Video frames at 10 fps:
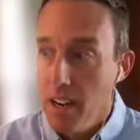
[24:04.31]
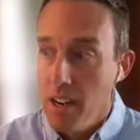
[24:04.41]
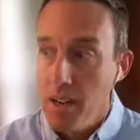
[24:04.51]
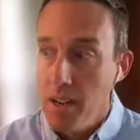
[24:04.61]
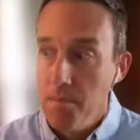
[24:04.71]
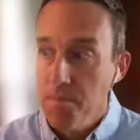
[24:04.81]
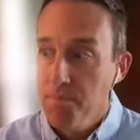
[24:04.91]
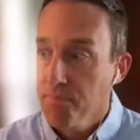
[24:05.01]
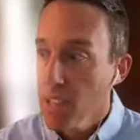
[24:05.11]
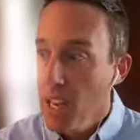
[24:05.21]

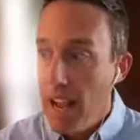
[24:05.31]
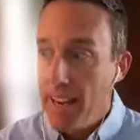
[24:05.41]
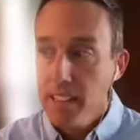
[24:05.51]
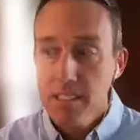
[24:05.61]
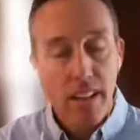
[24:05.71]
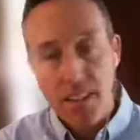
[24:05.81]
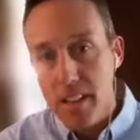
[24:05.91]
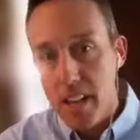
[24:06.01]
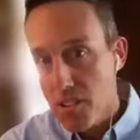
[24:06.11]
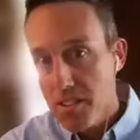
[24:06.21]
I guess
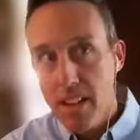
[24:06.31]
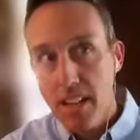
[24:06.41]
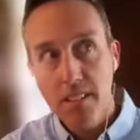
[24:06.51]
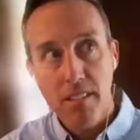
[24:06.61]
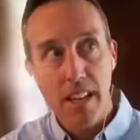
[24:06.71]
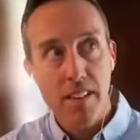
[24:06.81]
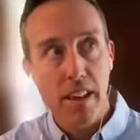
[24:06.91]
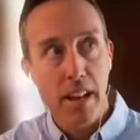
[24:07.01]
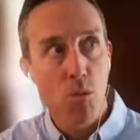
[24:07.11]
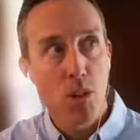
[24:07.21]
the other thing
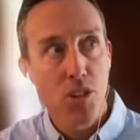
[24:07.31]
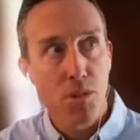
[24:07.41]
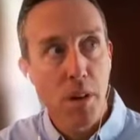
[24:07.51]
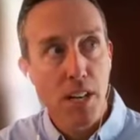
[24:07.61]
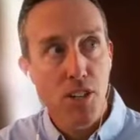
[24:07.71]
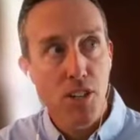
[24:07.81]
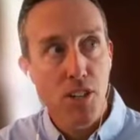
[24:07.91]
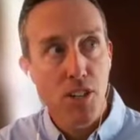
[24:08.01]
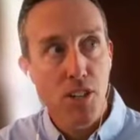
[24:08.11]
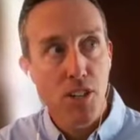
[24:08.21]
that I would just mention,
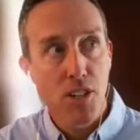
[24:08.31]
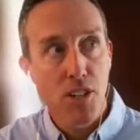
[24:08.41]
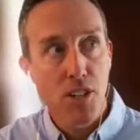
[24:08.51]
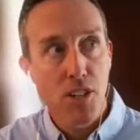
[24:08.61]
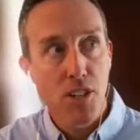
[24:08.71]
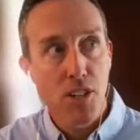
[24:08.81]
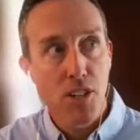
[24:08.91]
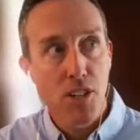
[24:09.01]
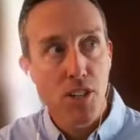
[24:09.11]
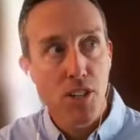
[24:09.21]
another sort of
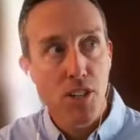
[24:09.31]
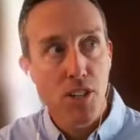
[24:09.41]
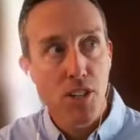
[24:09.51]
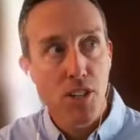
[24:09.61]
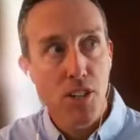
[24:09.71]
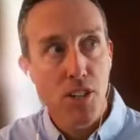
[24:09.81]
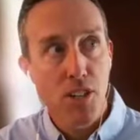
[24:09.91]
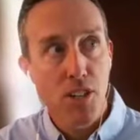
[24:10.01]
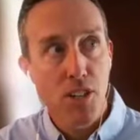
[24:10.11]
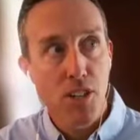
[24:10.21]
high
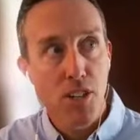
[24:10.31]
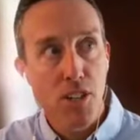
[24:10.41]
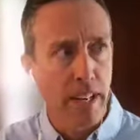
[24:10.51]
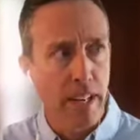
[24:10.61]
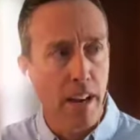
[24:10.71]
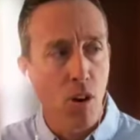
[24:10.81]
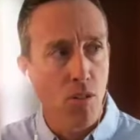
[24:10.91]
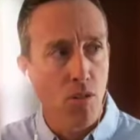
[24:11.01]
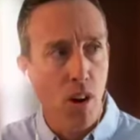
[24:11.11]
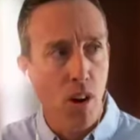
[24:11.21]
level thing on
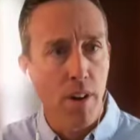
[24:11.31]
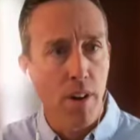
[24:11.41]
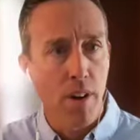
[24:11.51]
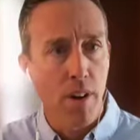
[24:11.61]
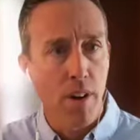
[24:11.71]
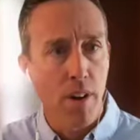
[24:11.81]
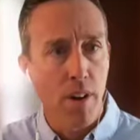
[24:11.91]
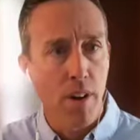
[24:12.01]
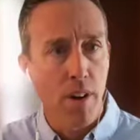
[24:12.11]
our radar, is